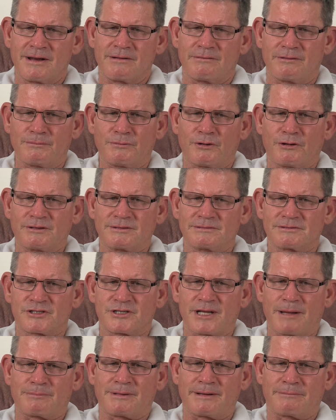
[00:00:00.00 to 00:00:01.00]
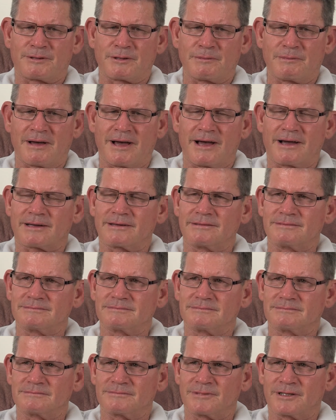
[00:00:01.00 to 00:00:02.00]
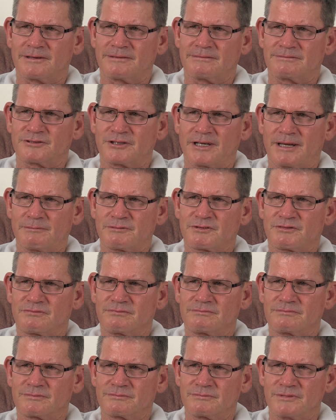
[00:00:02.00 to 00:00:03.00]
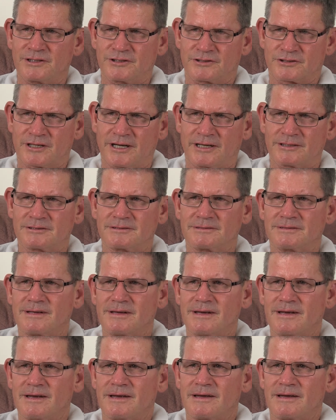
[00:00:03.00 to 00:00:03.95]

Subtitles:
Ramon stepped up the mark, and one of Sam's, his cousin,